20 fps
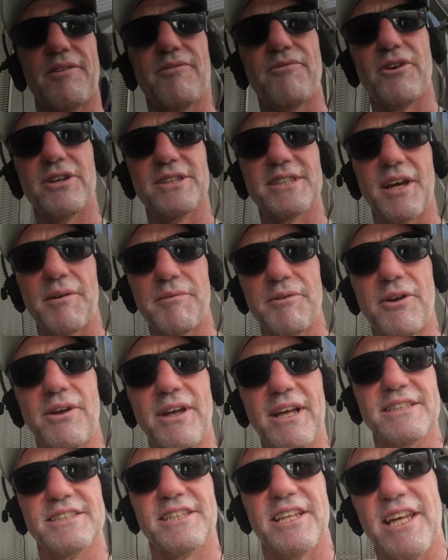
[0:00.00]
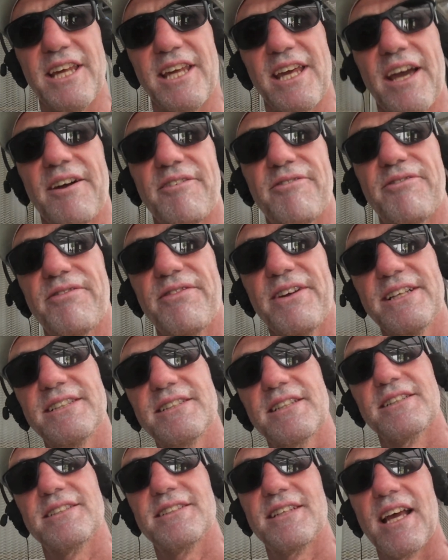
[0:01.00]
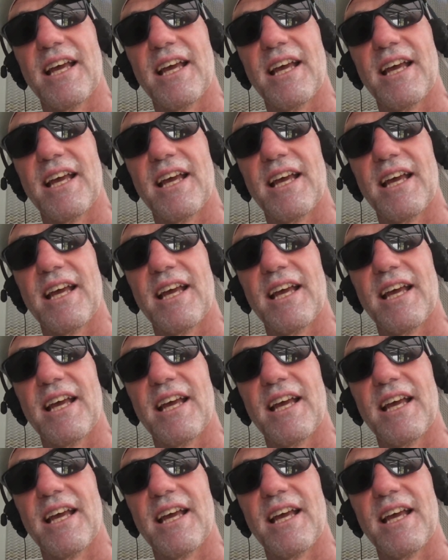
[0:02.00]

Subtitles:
First thing I'm doing is the Ephesus